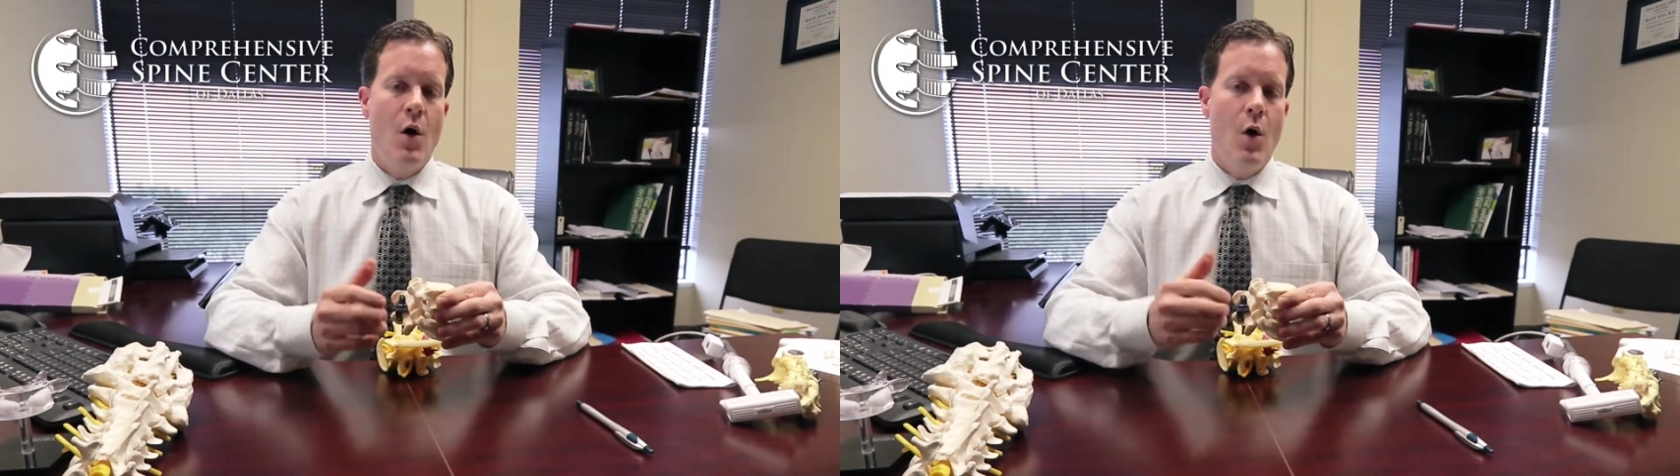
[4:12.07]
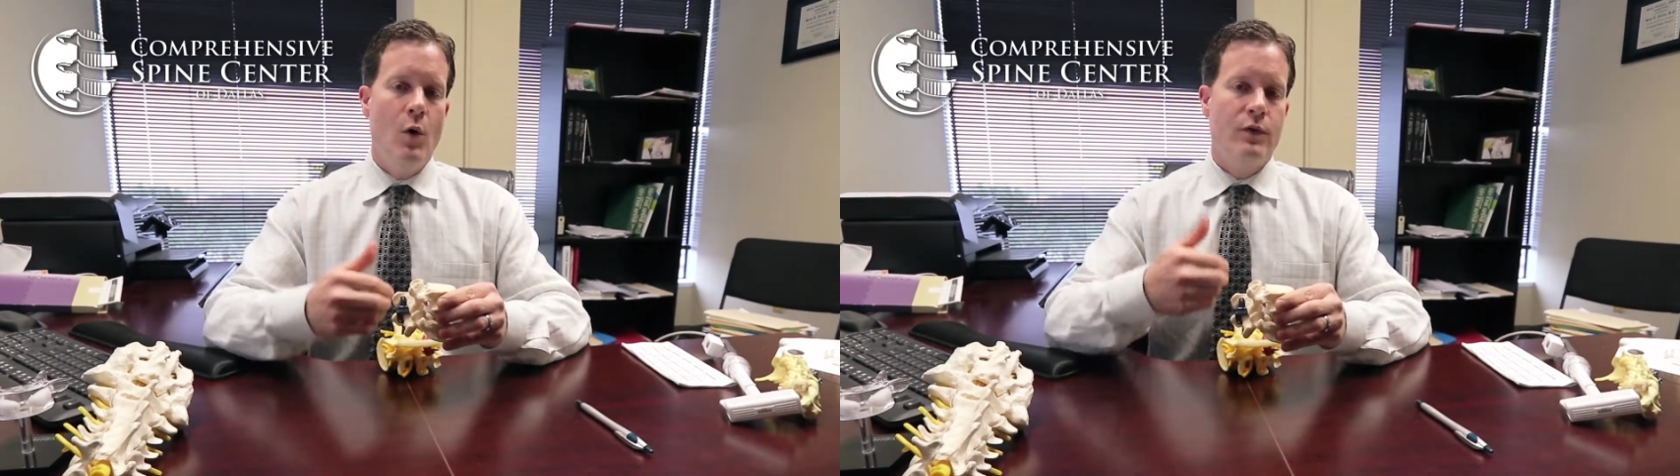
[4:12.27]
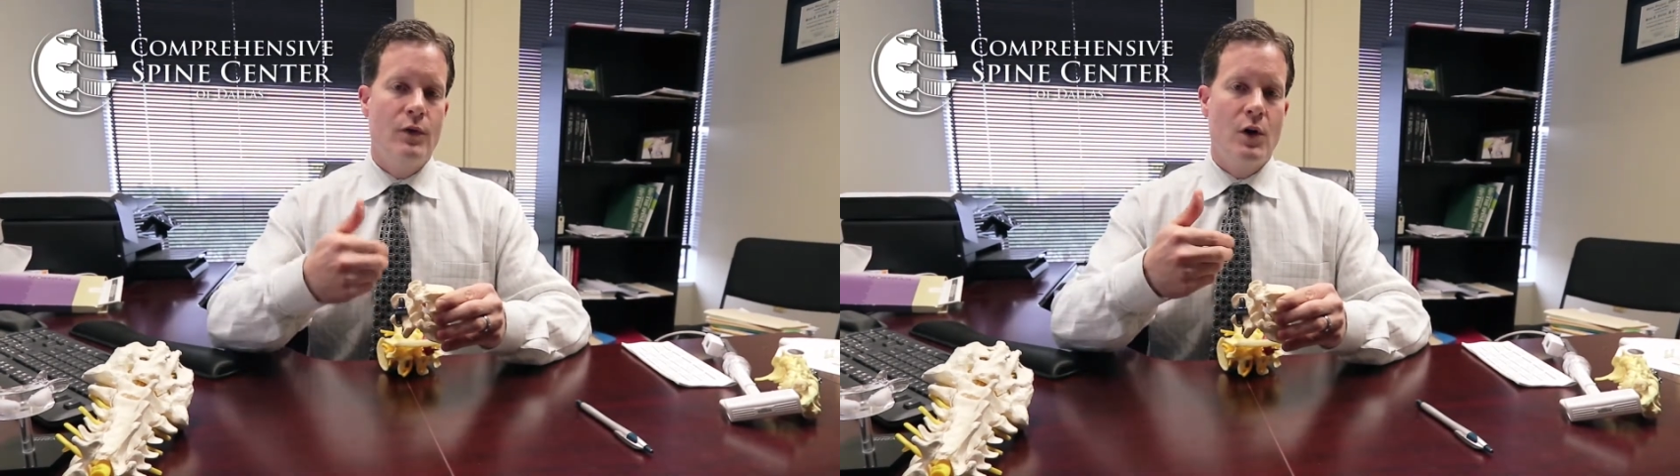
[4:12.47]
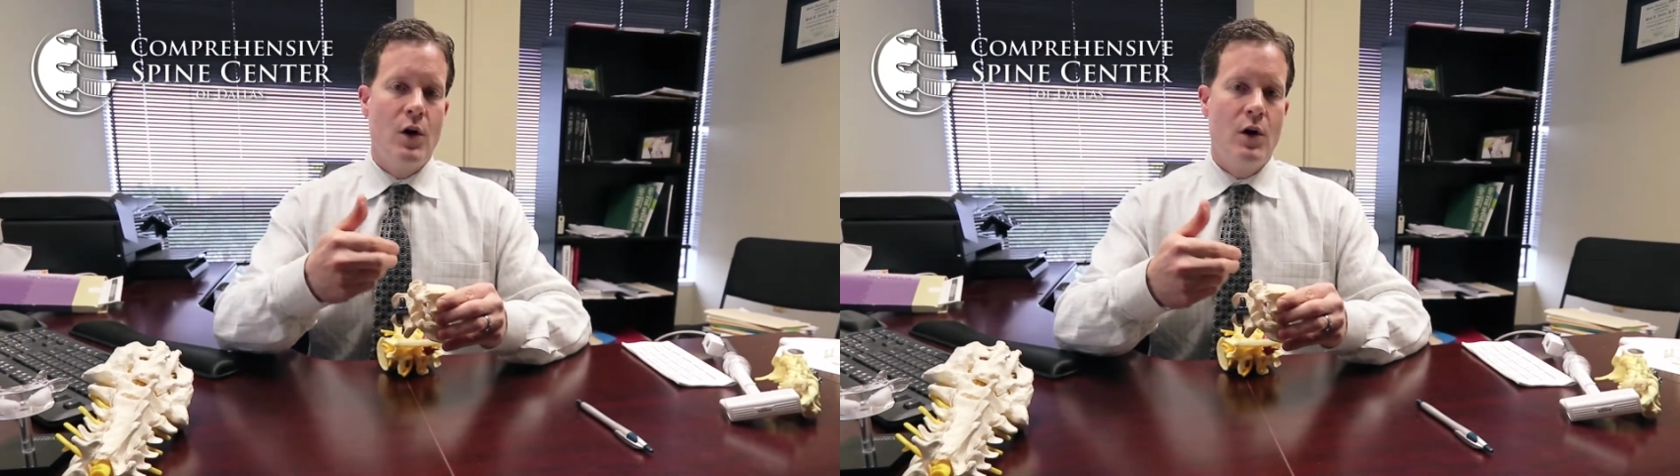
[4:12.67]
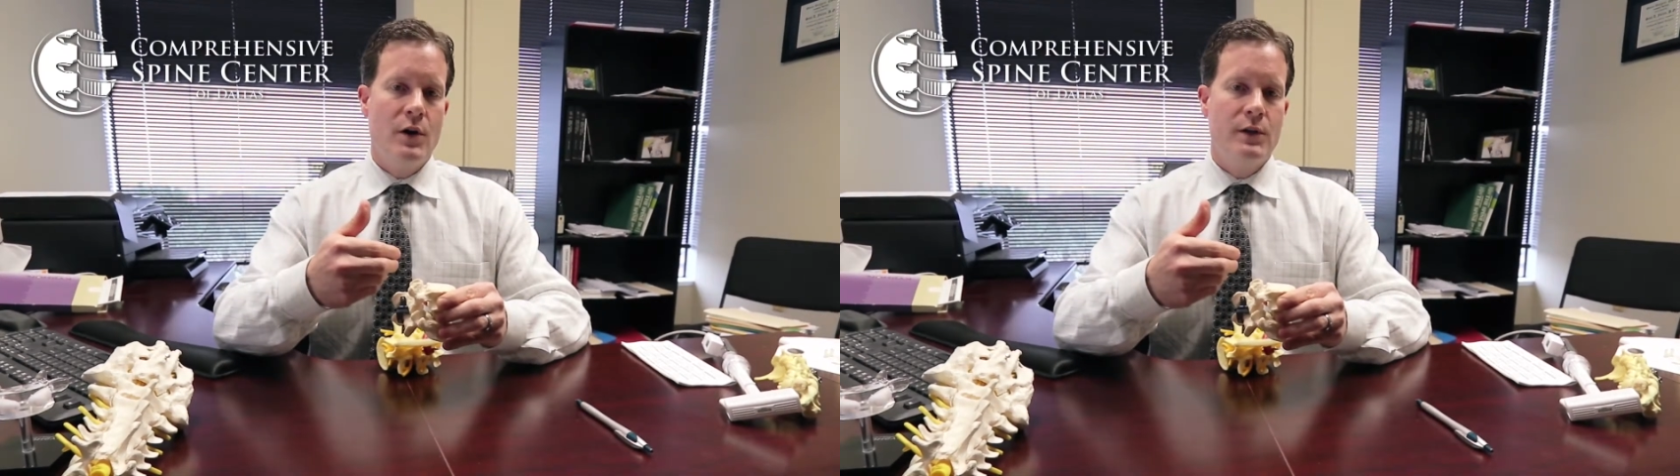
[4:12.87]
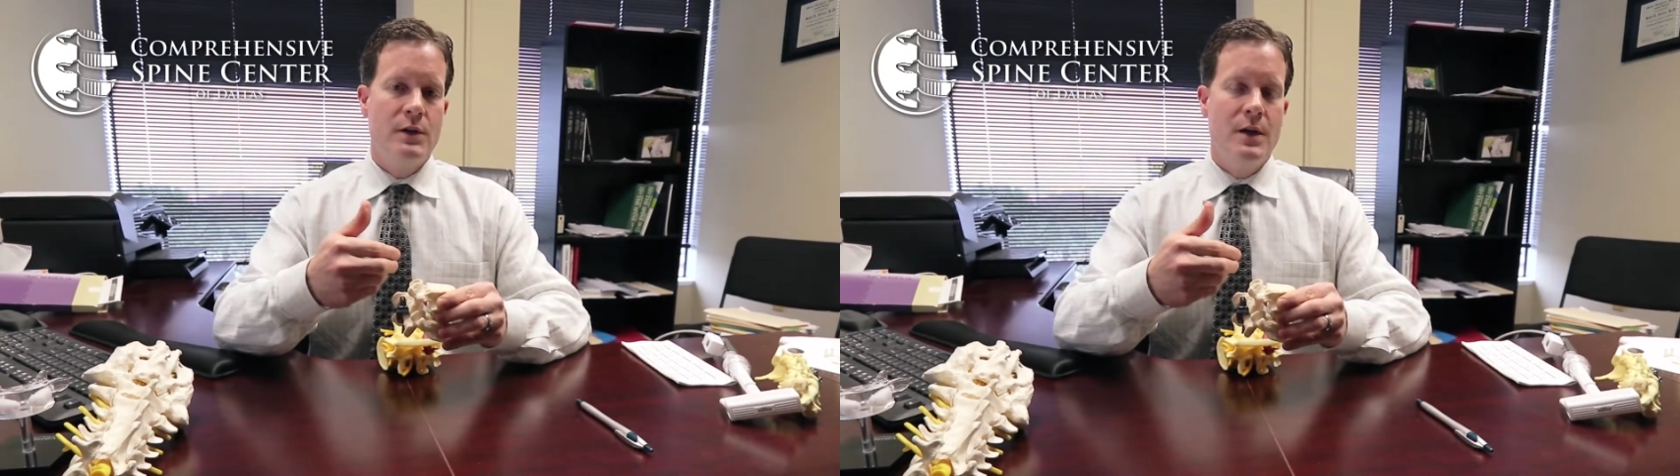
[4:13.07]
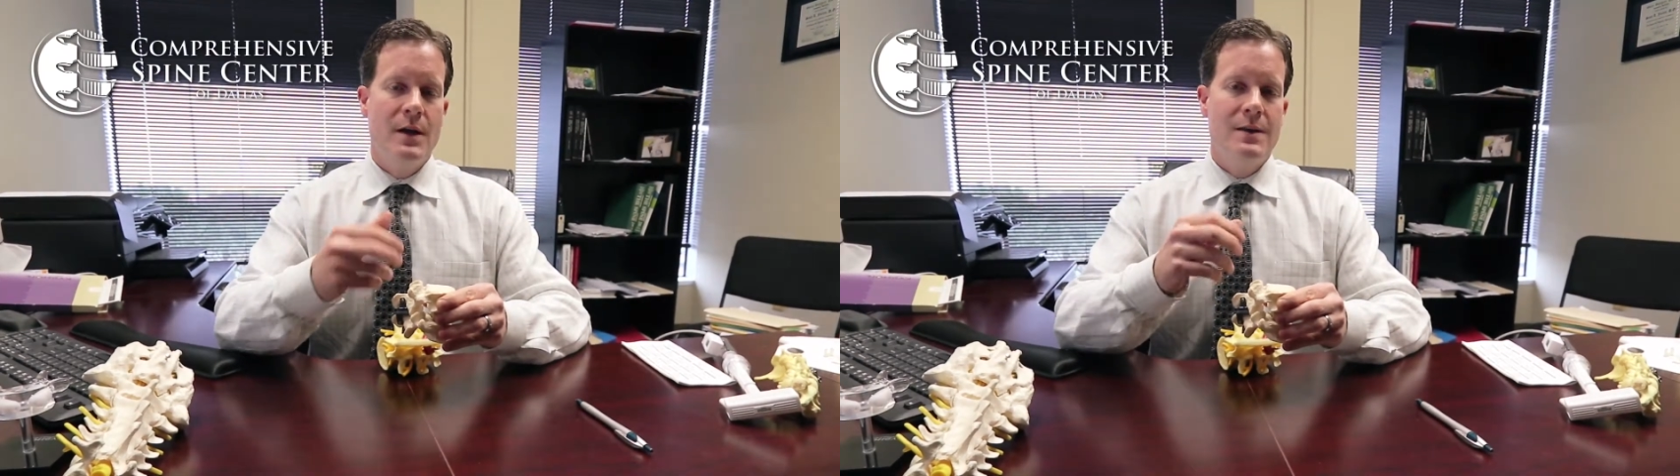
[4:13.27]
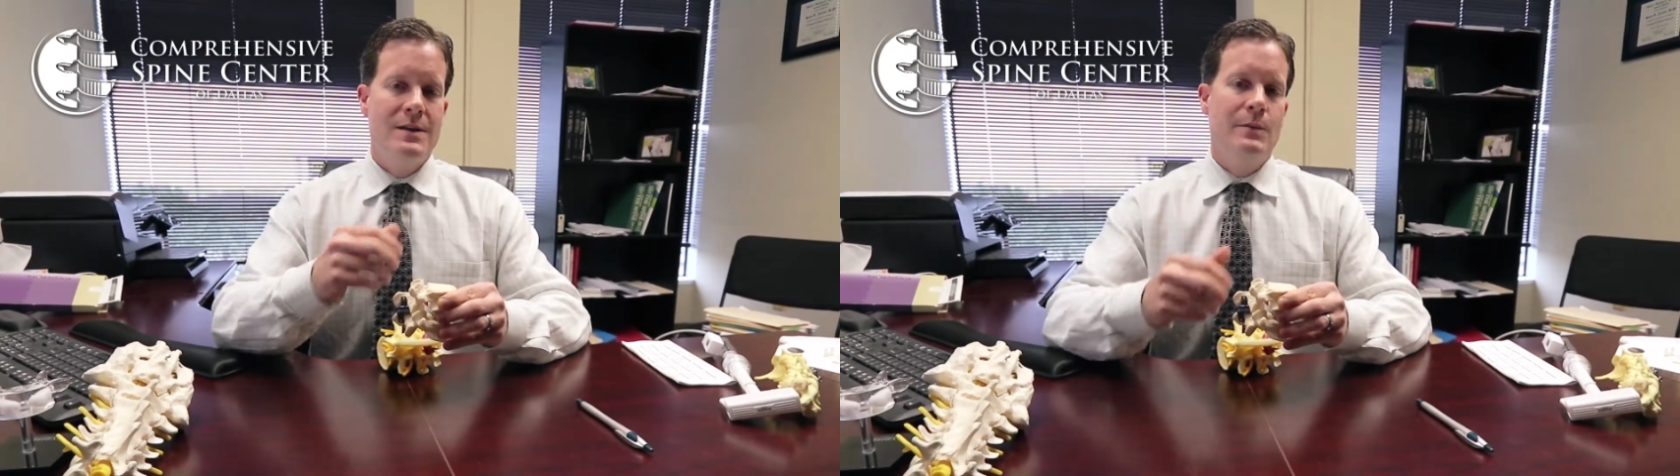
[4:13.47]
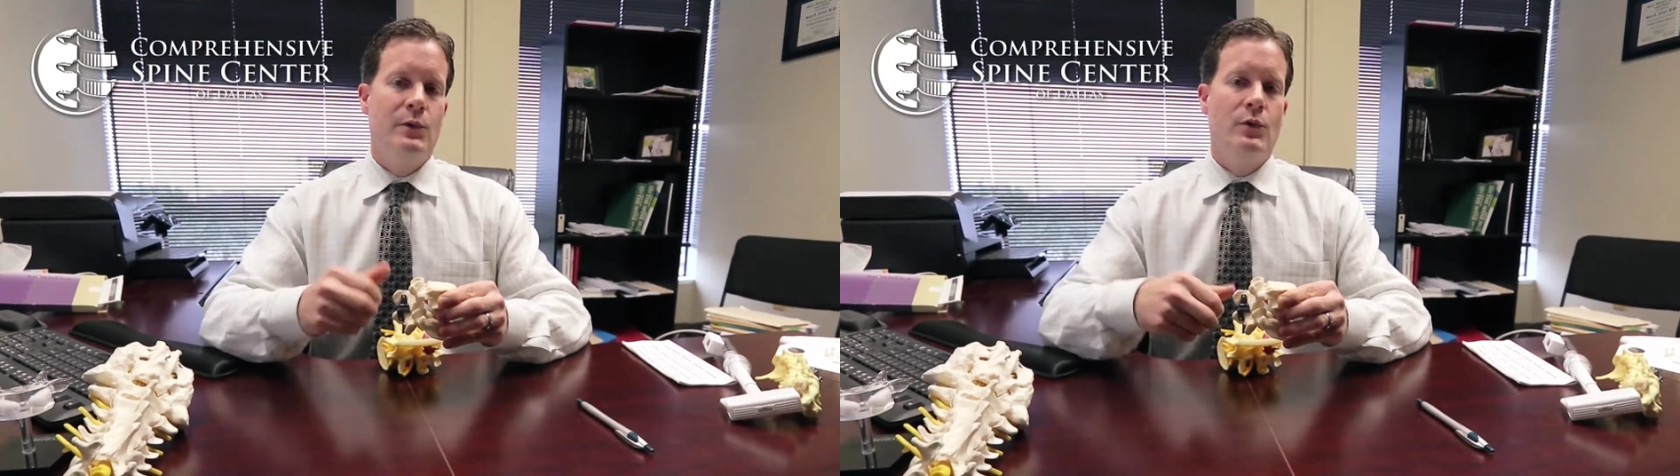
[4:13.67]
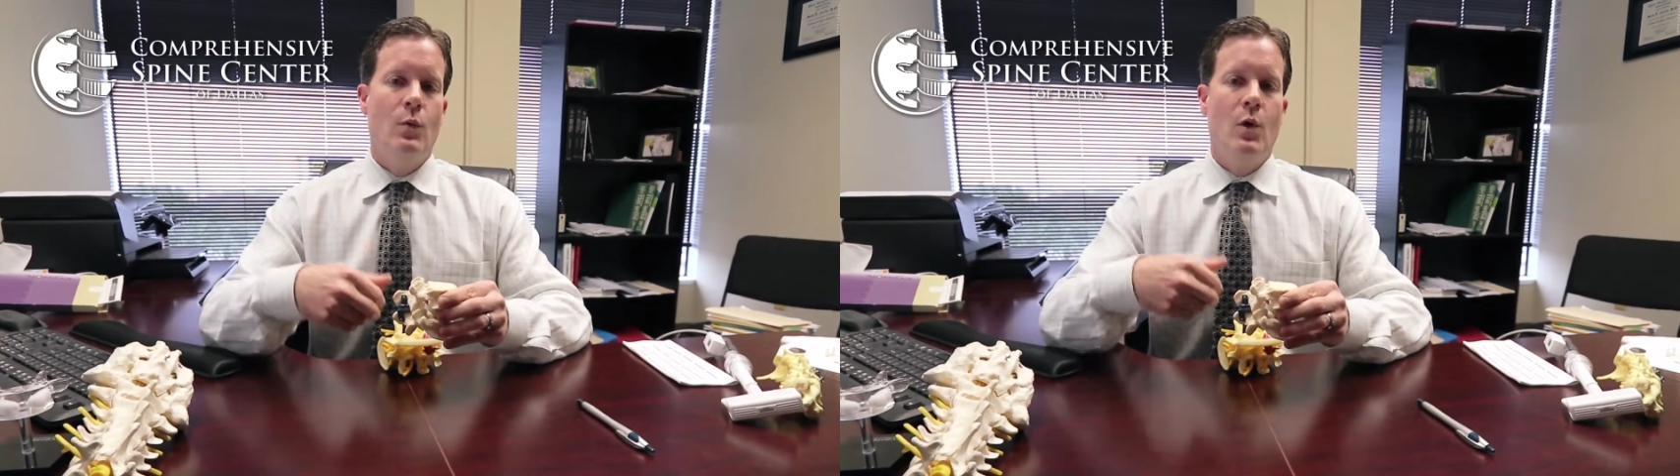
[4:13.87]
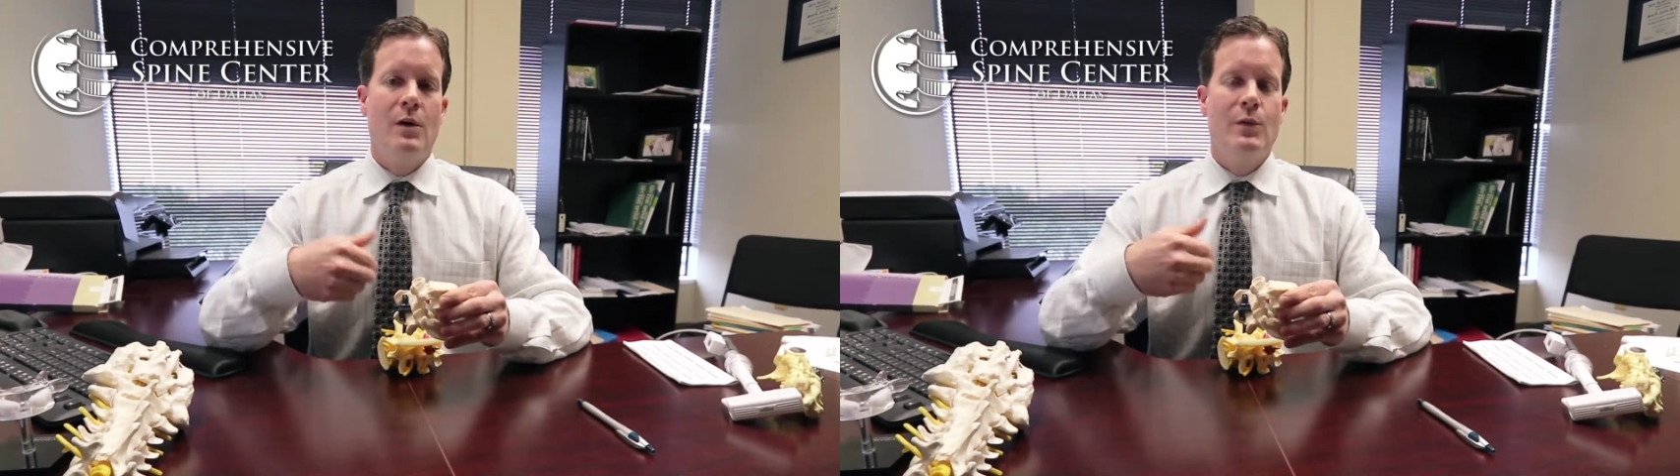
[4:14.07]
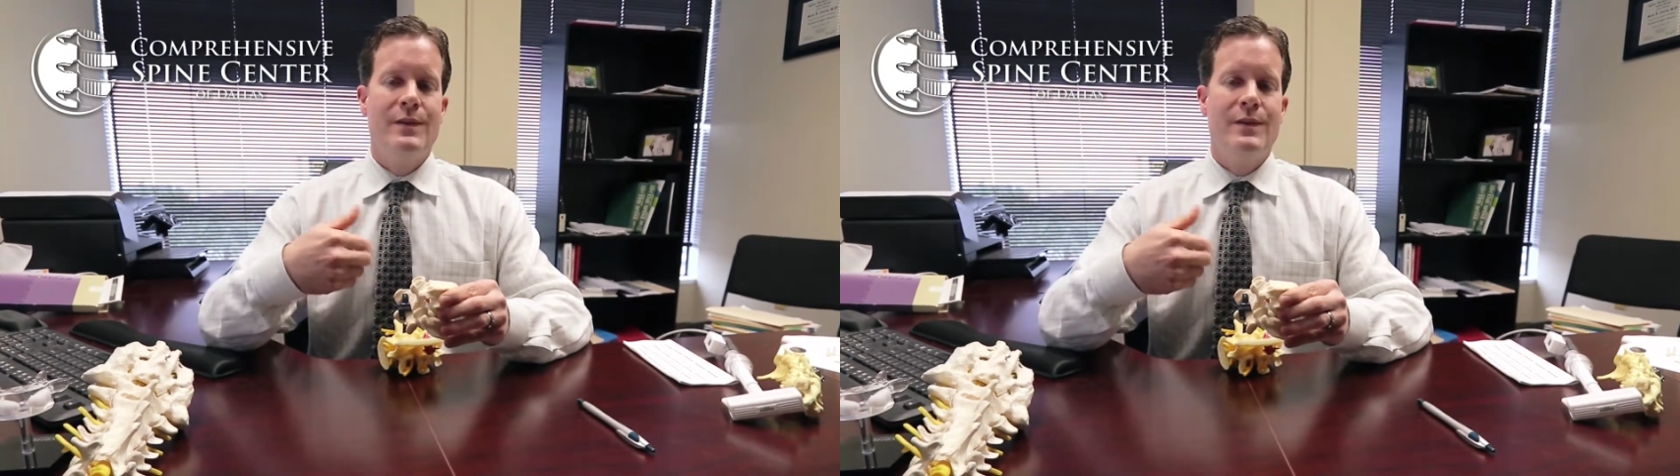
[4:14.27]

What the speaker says: over a cart is able to walk